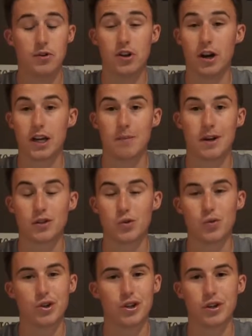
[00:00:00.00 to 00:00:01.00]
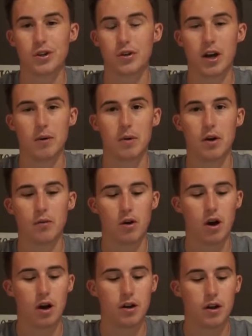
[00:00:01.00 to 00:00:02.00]
Ducket makes a really good crankbait
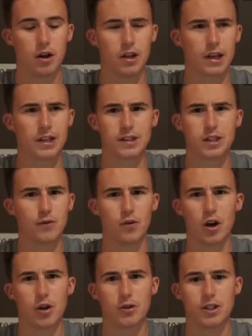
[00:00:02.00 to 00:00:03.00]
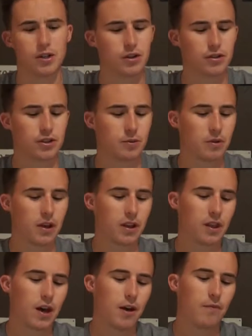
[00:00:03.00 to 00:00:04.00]
rod, like the Silverado series or something
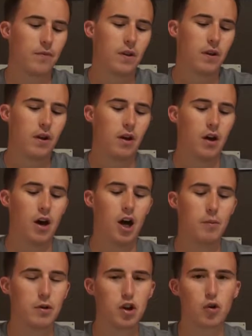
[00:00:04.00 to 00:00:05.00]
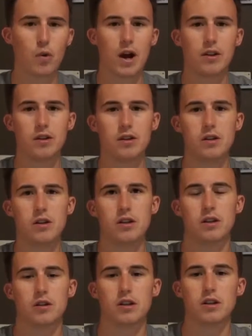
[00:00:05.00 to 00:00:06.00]
like that. But around
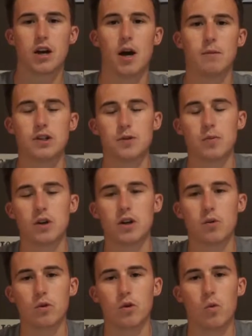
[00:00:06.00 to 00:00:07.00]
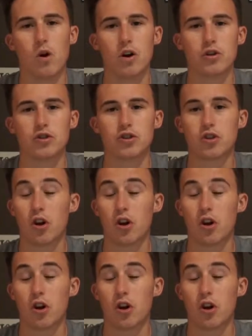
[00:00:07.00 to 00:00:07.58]
the time in spring where the water's